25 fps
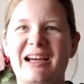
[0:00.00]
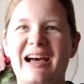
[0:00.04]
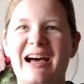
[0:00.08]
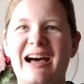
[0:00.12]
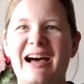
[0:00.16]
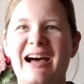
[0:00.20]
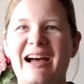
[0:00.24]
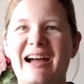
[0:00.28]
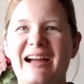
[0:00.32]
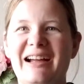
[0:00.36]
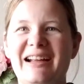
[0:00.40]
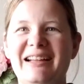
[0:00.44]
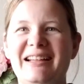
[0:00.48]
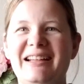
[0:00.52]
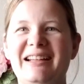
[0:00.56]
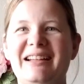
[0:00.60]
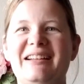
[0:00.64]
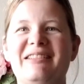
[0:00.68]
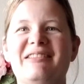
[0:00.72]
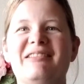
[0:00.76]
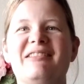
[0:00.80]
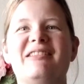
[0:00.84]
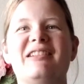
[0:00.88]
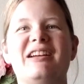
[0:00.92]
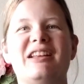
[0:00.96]
I
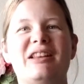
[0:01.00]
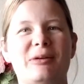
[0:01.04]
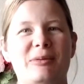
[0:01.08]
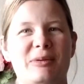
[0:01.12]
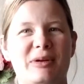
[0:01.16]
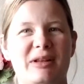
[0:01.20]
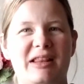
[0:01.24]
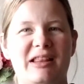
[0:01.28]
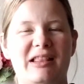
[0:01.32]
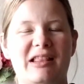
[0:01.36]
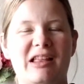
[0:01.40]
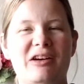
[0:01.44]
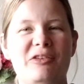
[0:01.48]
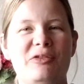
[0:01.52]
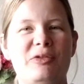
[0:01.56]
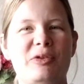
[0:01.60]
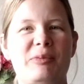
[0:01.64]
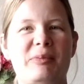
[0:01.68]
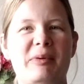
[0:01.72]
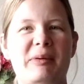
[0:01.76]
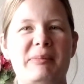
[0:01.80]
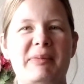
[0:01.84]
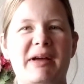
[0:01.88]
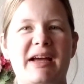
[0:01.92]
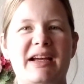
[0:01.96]
really, really love.
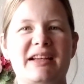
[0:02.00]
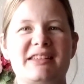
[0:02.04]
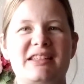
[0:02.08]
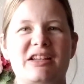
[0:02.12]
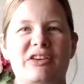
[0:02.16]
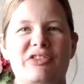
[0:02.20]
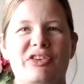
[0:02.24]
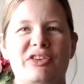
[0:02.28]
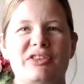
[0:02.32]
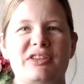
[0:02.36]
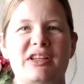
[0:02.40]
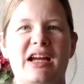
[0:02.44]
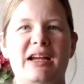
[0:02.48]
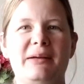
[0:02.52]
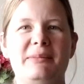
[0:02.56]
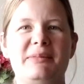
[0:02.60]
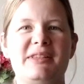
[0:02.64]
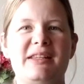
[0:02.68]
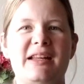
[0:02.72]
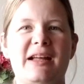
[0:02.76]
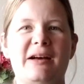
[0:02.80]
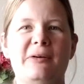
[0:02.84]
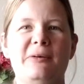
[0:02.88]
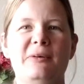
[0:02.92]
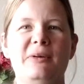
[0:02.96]
We've been back several
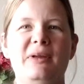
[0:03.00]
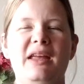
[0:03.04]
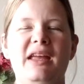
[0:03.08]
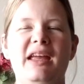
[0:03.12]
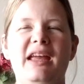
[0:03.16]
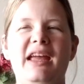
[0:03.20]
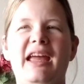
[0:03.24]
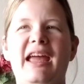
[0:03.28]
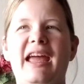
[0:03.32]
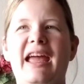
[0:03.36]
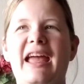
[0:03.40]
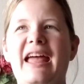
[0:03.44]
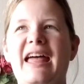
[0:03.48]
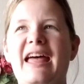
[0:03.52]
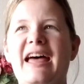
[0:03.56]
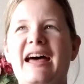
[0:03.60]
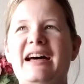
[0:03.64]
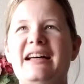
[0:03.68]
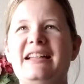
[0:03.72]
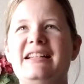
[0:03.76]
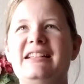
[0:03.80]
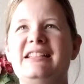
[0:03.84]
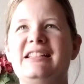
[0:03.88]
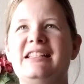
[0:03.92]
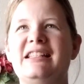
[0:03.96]
times now.
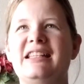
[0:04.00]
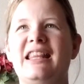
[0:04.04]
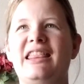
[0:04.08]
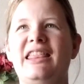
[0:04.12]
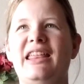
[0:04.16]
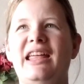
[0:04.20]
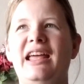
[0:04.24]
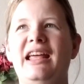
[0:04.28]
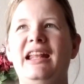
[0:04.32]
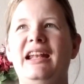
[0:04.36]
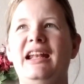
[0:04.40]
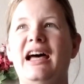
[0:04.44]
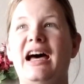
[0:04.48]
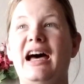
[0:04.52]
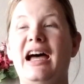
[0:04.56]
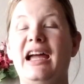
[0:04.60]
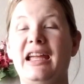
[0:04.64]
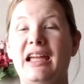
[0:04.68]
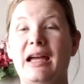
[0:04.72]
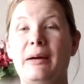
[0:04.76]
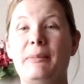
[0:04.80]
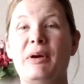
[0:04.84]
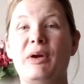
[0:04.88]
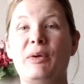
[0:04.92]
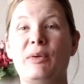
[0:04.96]
And then I
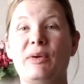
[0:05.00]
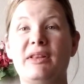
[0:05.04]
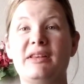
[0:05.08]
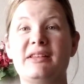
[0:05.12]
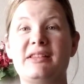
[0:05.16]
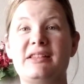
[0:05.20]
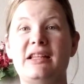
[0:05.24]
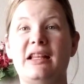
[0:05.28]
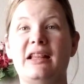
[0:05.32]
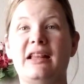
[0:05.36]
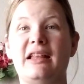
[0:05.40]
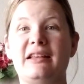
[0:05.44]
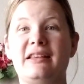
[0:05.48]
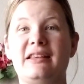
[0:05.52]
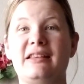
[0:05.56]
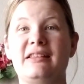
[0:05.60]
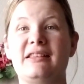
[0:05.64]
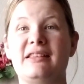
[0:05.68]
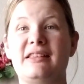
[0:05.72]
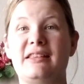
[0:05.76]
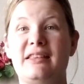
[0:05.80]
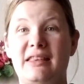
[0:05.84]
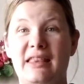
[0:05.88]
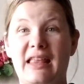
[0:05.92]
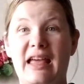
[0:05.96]
got my real estate
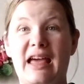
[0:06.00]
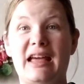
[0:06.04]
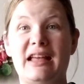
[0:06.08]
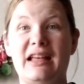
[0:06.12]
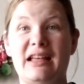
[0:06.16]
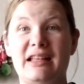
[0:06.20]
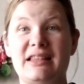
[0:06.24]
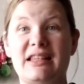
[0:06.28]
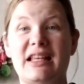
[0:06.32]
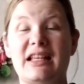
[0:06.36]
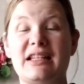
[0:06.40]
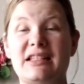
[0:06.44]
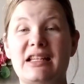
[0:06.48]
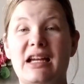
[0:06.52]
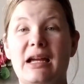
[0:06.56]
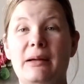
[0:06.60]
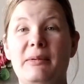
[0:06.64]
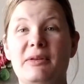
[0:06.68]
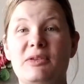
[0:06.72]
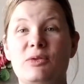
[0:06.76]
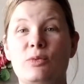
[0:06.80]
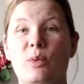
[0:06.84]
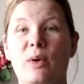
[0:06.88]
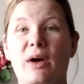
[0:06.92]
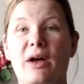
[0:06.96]
license at that time
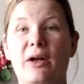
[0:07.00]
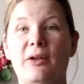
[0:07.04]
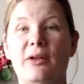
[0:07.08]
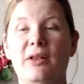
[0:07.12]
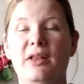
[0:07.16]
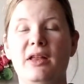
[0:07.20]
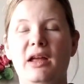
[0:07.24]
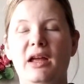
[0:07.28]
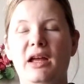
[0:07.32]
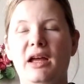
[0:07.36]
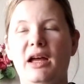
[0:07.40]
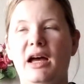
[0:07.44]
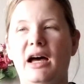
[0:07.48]
as well.